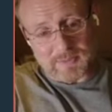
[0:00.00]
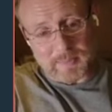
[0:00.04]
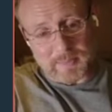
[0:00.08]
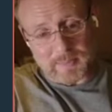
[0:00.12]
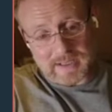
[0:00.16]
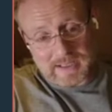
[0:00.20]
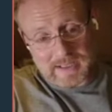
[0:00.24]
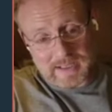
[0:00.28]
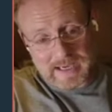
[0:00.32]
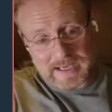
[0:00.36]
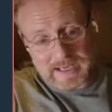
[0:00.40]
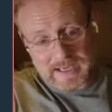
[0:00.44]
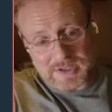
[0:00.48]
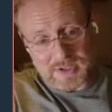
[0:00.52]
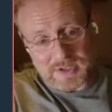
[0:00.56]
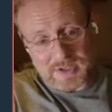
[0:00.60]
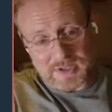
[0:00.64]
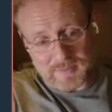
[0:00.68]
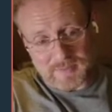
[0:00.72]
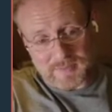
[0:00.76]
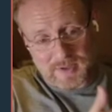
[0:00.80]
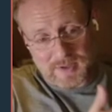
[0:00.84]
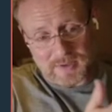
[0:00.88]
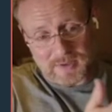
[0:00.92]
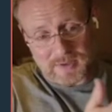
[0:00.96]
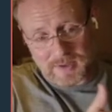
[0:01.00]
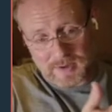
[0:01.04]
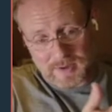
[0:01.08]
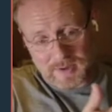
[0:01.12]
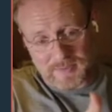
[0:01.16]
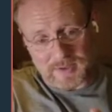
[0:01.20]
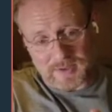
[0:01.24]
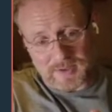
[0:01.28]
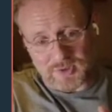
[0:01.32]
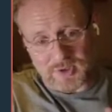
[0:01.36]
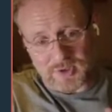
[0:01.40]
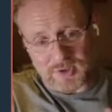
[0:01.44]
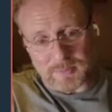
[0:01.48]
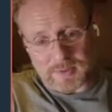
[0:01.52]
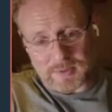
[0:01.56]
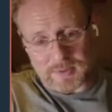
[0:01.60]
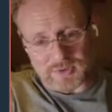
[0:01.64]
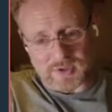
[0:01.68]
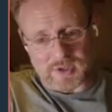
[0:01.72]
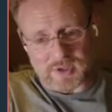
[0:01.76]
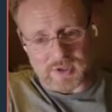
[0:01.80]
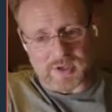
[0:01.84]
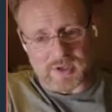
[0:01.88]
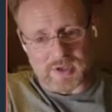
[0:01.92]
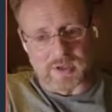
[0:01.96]
a big kind of. There are things that are
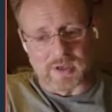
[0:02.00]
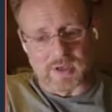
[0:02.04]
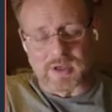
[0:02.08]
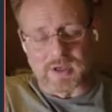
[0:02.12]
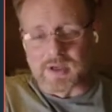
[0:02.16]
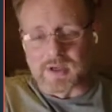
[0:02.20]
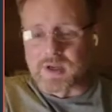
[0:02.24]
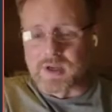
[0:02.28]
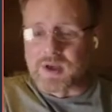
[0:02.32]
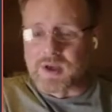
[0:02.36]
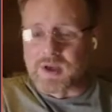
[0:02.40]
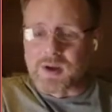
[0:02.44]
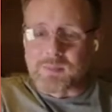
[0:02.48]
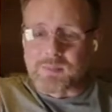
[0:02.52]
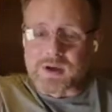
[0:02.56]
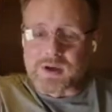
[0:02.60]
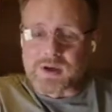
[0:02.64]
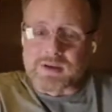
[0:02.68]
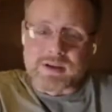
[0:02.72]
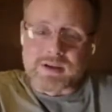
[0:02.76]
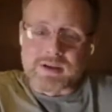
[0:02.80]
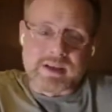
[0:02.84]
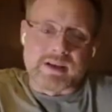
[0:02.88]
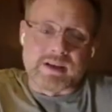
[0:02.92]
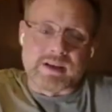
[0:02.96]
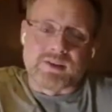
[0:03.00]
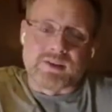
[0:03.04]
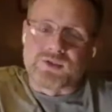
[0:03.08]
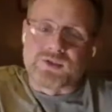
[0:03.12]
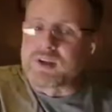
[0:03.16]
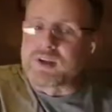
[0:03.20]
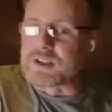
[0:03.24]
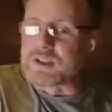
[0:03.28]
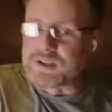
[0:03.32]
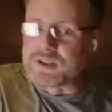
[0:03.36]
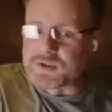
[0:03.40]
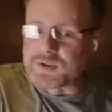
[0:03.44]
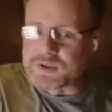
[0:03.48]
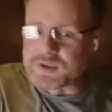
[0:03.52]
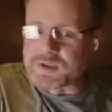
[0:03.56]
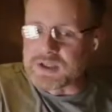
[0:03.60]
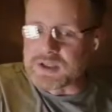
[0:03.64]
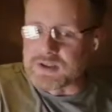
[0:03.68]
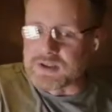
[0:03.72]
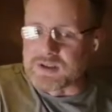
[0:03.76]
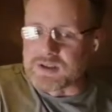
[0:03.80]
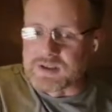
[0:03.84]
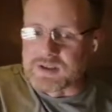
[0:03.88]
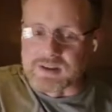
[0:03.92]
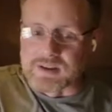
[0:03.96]
missing here. But again, it's like a little
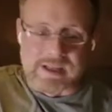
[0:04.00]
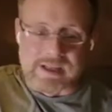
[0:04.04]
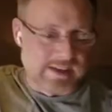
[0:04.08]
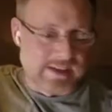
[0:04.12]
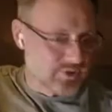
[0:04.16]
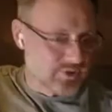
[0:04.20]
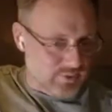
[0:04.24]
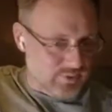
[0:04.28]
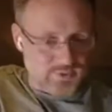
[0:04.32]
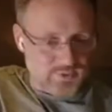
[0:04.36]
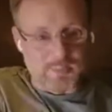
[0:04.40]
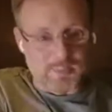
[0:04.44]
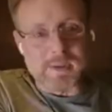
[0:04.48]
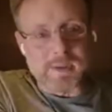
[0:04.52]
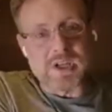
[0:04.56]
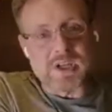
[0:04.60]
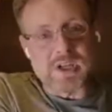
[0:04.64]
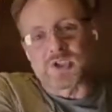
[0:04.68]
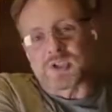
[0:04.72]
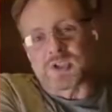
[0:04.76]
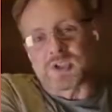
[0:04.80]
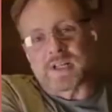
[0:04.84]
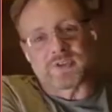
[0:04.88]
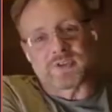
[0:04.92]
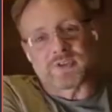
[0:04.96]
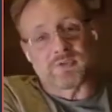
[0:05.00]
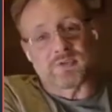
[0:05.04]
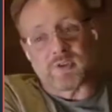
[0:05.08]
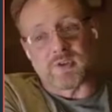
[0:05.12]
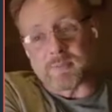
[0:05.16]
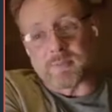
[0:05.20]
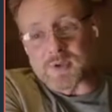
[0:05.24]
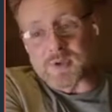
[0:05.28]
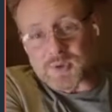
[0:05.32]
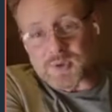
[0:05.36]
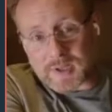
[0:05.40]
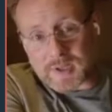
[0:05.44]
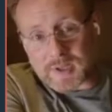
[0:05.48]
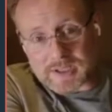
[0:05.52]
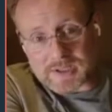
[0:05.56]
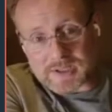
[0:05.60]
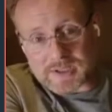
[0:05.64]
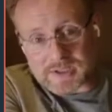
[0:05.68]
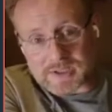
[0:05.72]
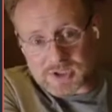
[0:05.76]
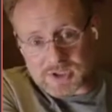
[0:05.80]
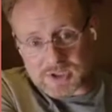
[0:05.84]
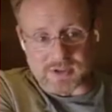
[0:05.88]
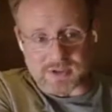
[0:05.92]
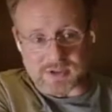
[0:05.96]
kid. Lots of speech, lots of image
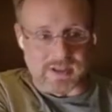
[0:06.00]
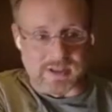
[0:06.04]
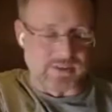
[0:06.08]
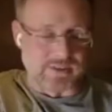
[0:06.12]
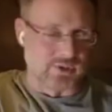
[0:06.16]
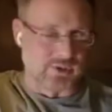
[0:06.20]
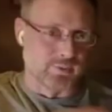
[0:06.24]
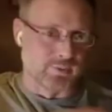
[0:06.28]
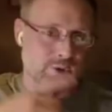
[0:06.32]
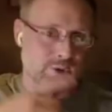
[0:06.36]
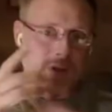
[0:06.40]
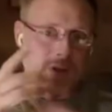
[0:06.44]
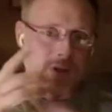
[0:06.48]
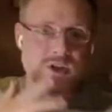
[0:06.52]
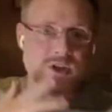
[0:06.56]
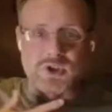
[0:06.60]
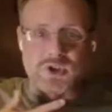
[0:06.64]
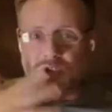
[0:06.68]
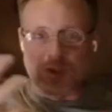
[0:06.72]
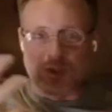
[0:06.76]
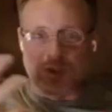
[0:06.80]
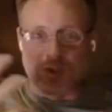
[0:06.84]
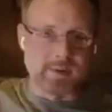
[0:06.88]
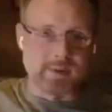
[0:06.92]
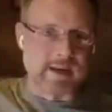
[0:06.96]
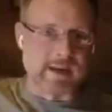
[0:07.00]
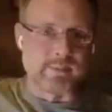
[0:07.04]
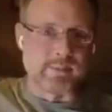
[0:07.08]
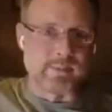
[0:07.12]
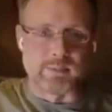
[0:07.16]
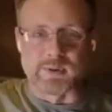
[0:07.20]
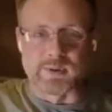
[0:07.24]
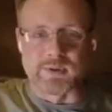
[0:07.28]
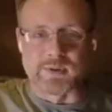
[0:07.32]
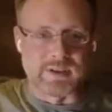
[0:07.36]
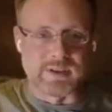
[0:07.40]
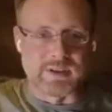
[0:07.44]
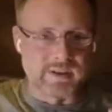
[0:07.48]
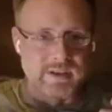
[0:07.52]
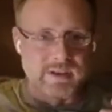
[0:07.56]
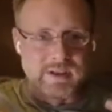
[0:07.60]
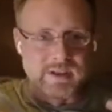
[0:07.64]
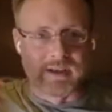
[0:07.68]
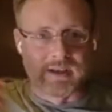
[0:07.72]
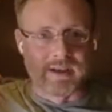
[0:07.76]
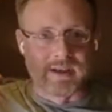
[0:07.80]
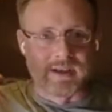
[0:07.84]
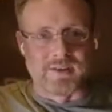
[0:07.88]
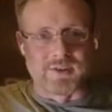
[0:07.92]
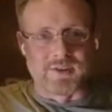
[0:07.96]
recognition, lots of relationship capability.
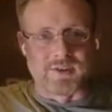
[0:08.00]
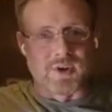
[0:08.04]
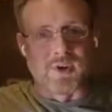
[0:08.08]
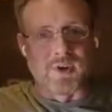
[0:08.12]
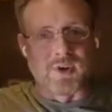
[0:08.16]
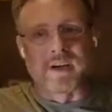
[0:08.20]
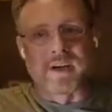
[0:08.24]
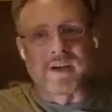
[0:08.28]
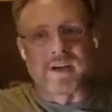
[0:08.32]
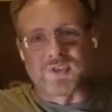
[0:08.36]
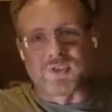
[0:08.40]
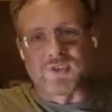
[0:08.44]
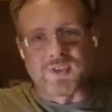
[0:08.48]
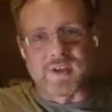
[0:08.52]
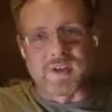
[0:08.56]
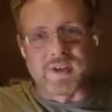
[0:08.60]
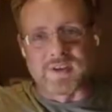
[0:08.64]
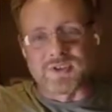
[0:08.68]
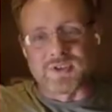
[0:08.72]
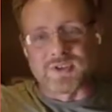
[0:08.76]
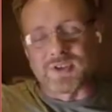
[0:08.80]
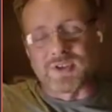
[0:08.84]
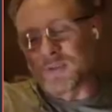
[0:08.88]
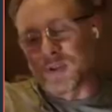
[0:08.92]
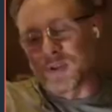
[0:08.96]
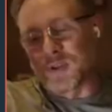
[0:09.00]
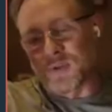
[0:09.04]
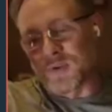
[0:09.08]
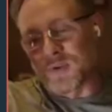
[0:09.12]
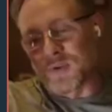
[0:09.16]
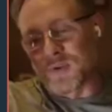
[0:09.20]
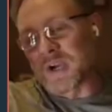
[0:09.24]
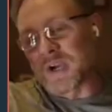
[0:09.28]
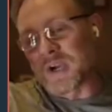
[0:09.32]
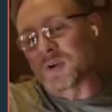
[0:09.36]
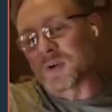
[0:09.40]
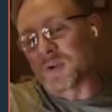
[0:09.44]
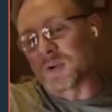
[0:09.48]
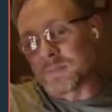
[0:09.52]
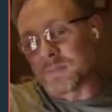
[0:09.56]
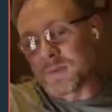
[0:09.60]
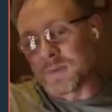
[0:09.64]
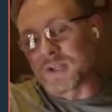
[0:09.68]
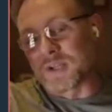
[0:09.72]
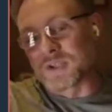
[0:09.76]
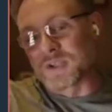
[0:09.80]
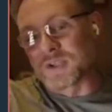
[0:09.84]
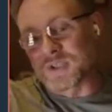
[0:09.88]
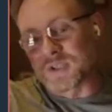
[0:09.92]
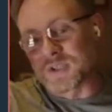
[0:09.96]
There's all kinds of things, even though they're not good at
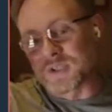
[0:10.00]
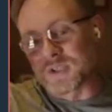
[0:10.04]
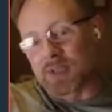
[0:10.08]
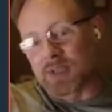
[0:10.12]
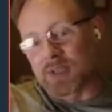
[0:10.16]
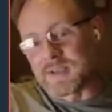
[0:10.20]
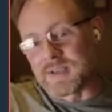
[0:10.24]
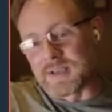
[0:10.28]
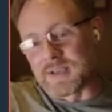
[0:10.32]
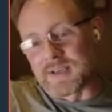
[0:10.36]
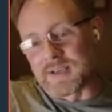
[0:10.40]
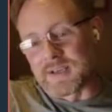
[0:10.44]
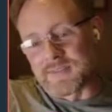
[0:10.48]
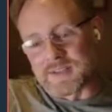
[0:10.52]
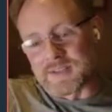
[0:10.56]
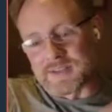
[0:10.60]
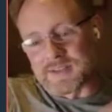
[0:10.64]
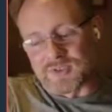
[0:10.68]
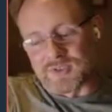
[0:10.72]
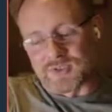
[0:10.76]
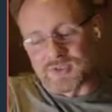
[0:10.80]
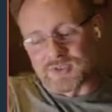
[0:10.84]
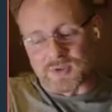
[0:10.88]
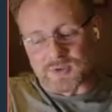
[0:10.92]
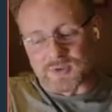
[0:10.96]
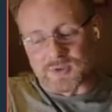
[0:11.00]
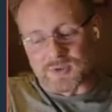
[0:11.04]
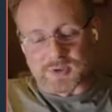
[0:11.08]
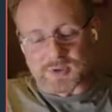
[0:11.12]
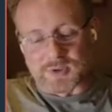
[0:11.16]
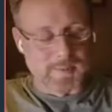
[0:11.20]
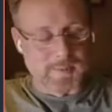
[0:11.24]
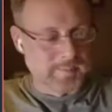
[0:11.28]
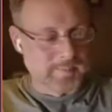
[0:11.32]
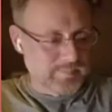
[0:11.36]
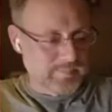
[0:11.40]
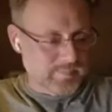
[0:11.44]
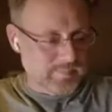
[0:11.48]
much, that they still do.